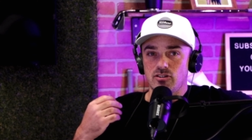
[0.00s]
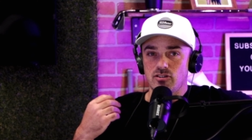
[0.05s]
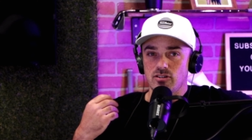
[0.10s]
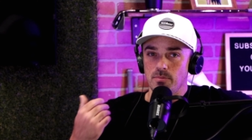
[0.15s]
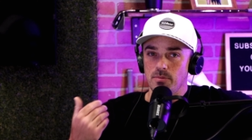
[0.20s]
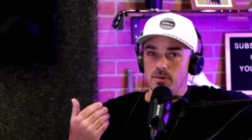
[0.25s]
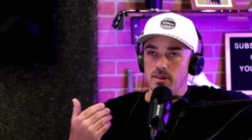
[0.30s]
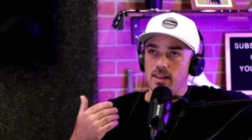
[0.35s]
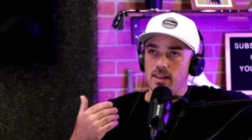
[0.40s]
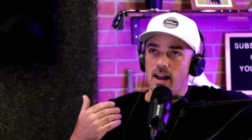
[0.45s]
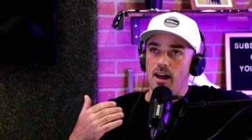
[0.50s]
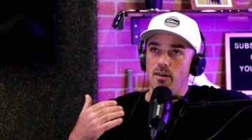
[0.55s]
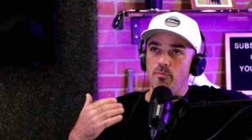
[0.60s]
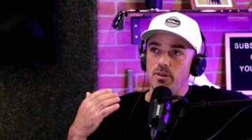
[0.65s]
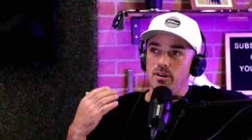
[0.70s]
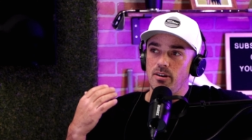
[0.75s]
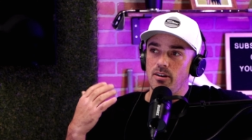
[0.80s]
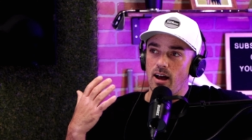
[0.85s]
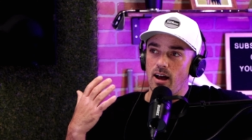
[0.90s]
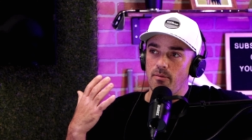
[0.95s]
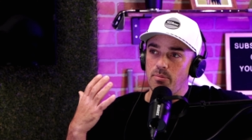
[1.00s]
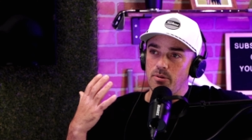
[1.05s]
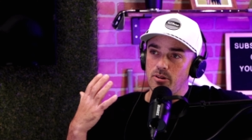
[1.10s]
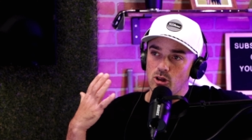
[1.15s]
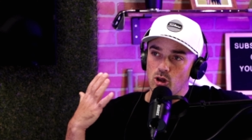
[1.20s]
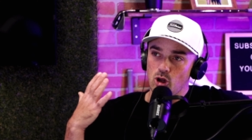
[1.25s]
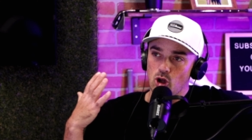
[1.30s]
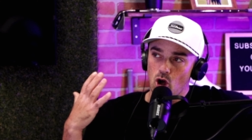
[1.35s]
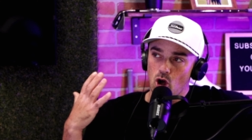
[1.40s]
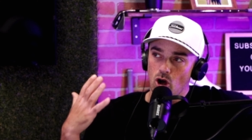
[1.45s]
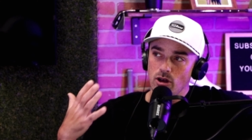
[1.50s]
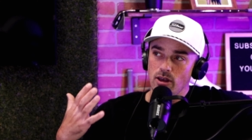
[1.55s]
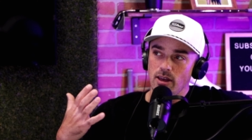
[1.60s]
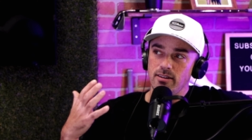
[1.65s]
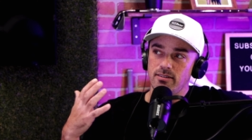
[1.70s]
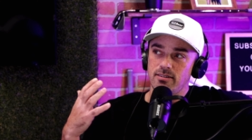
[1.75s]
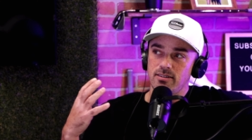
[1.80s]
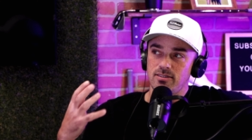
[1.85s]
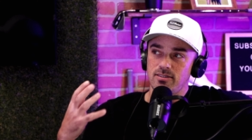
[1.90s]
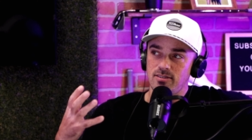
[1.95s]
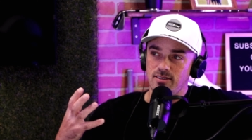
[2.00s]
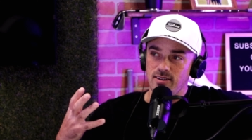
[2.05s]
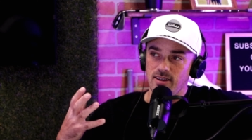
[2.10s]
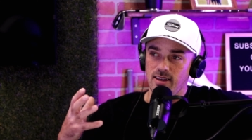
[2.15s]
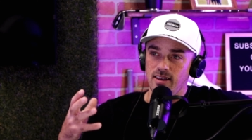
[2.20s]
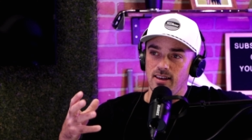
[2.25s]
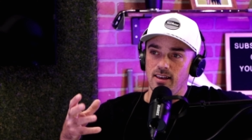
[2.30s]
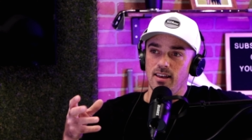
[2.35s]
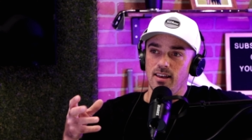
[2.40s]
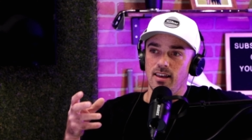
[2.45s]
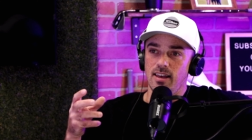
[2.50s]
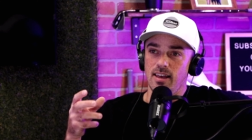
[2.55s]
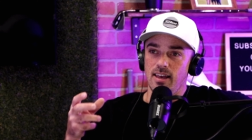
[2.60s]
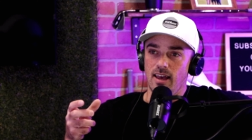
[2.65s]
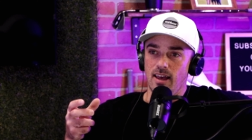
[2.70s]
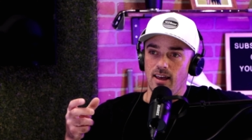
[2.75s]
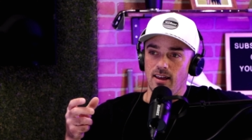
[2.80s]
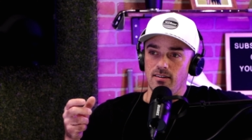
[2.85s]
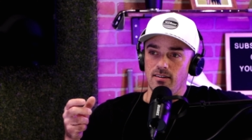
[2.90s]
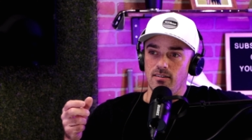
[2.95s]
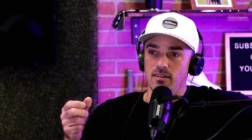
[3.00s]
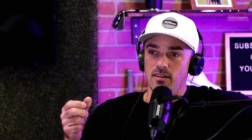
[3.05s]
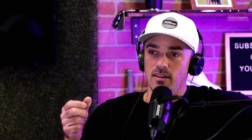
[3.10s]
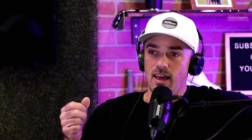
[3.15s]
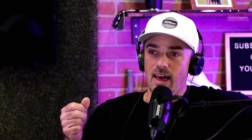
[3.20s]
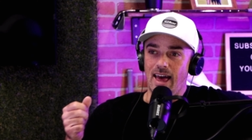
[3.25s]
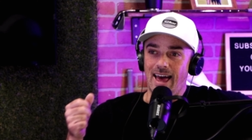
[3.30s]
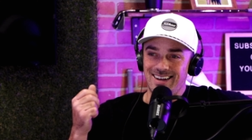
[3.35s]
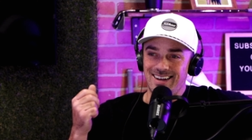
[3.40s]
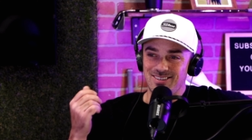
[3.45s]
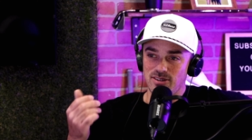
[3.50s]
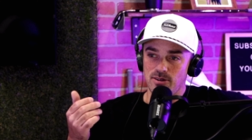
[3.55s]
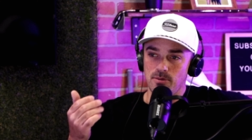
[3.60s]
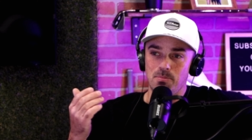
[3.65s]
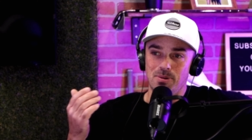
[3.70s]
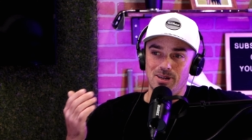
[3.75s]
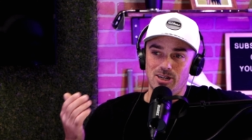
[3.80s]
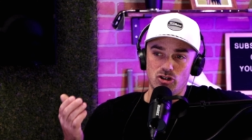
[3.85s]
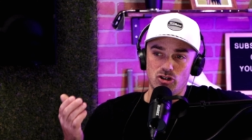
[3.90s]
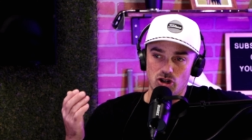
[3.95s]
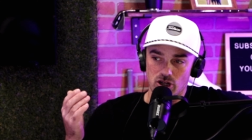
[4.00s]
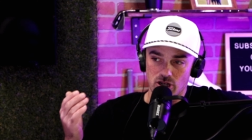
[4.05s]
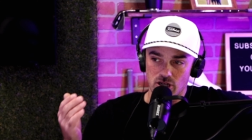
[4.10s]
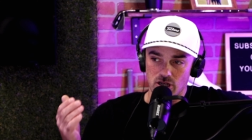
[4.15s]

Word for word: something that I've been longing to see in exhibition